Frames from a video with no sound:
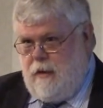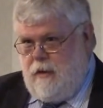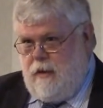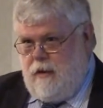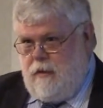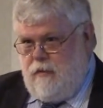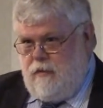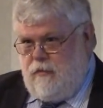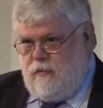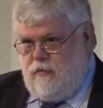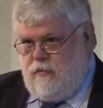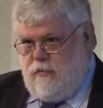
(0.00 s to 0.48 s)

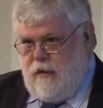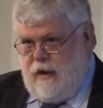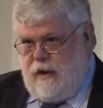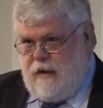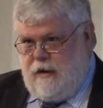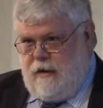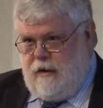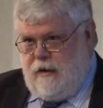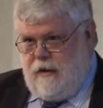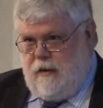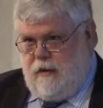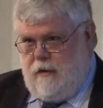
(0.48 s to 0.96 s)
the
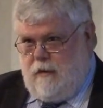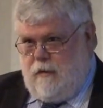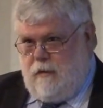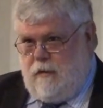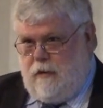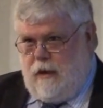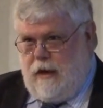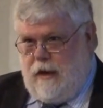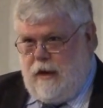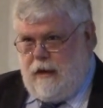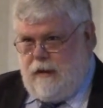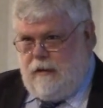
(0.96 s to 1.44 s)
trade
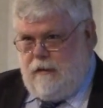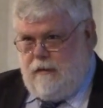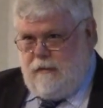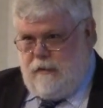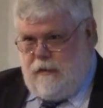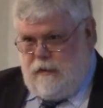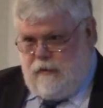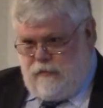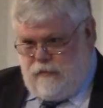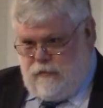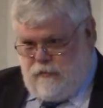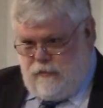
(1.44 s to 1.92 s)
deal
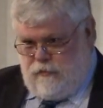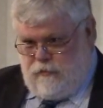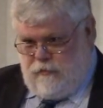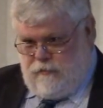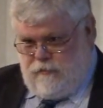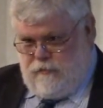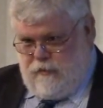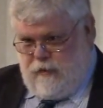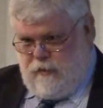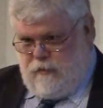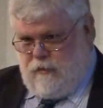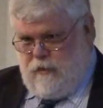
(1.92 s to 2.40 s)
and issues
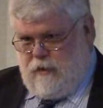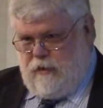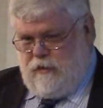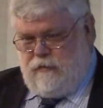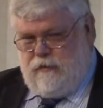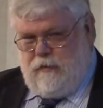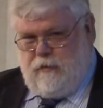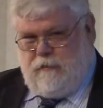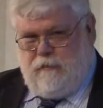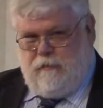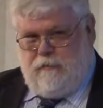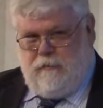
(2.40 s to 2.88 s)
of
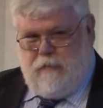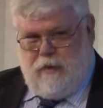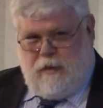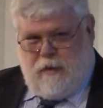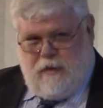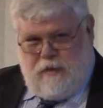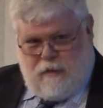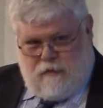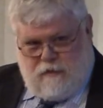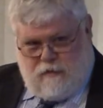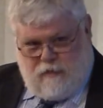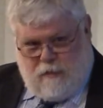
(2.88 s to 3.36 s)
federalism,
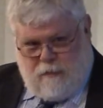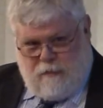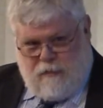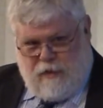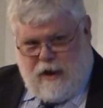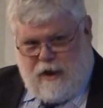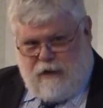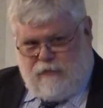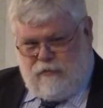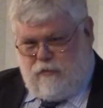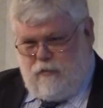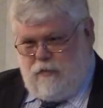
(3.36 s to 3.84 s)

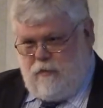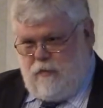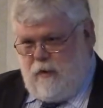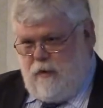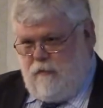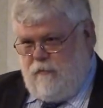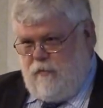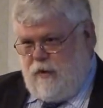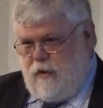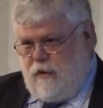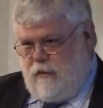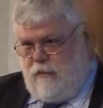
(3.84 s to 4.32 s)
subnational
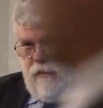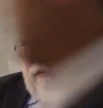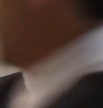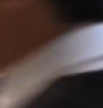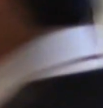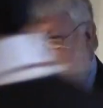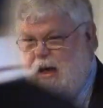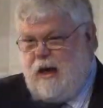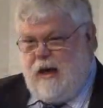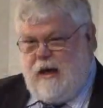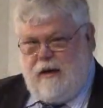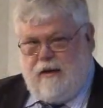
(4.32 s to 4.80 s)
governance,
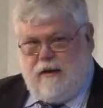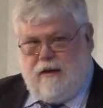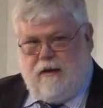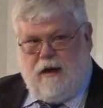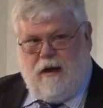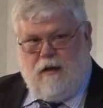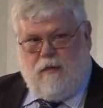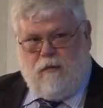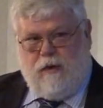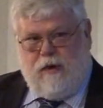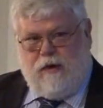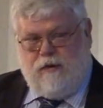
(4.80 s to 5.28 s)
and
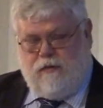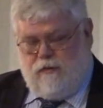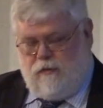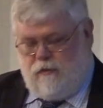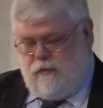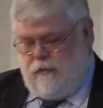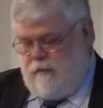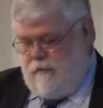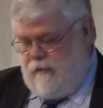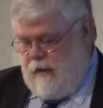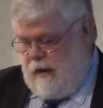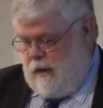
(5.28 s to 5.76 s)

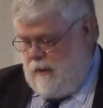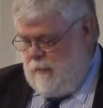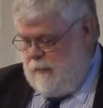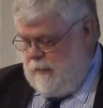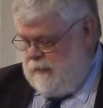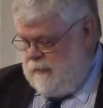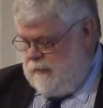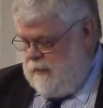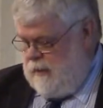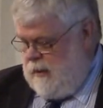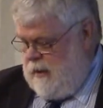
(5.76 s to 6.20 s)
regional development.